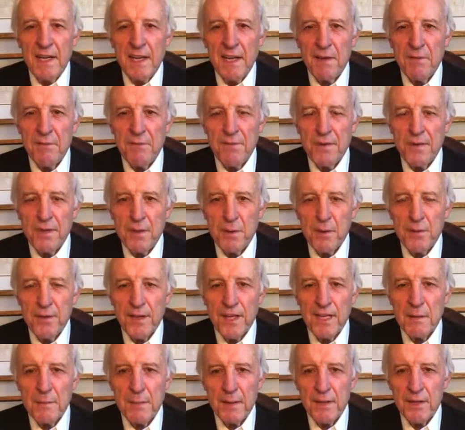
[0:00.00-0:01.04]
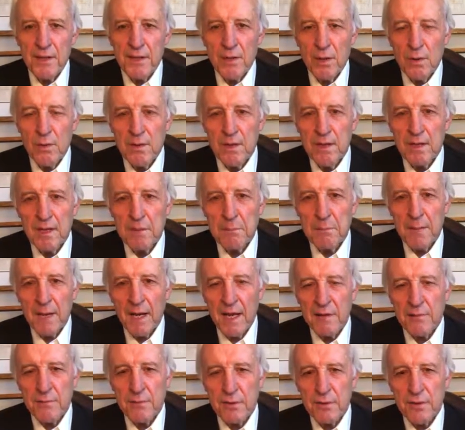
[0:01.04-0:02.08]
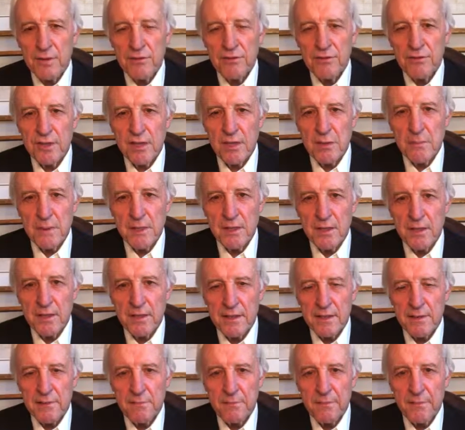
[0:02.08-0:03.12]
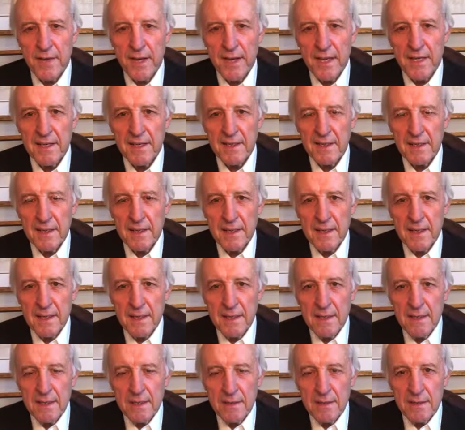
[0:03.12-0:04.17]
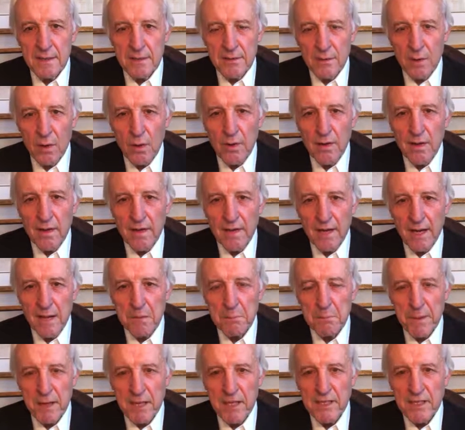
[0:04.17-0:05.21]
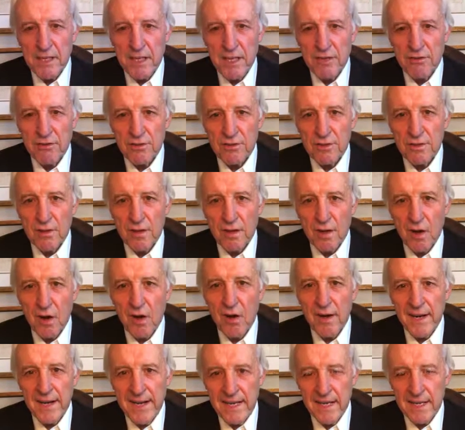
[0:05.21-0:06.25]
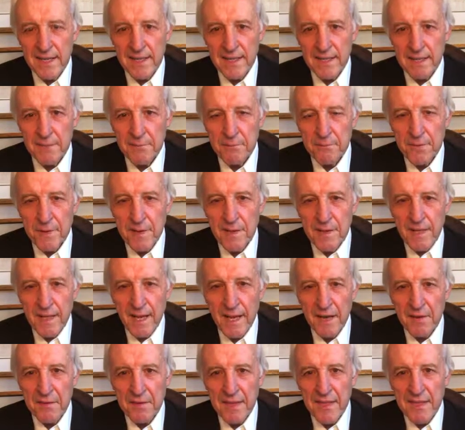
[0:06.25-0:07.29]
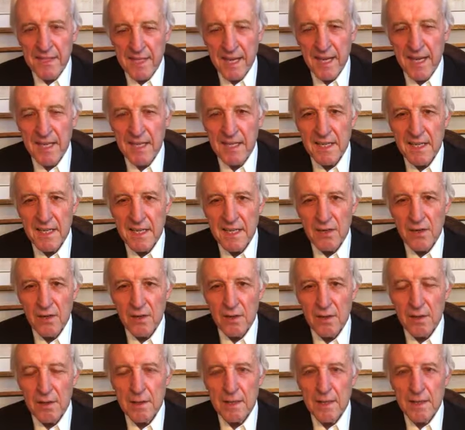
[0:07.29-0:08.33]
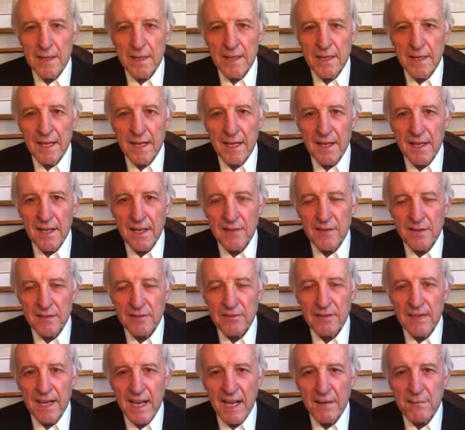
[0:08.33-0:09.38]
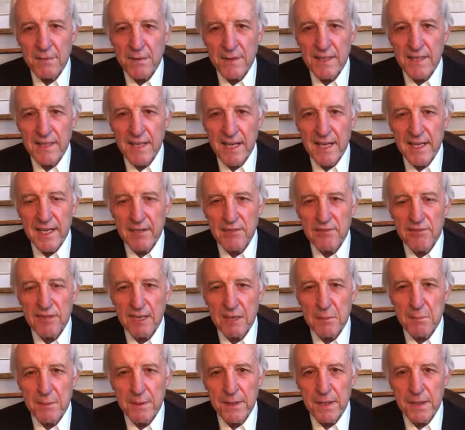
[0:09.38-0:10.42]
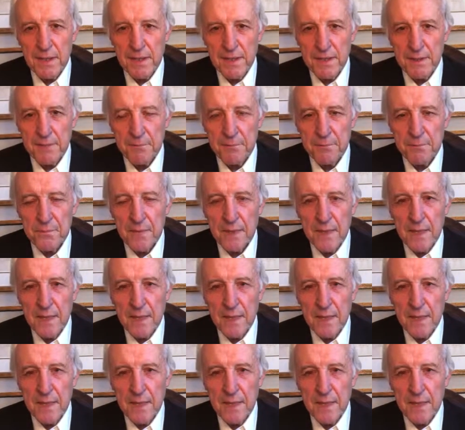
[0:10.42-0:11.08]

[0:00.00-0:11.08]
If you think about yoga and mindfulness in America, and yoga and meditation are healing, and they can heal this life in the ASAP lane.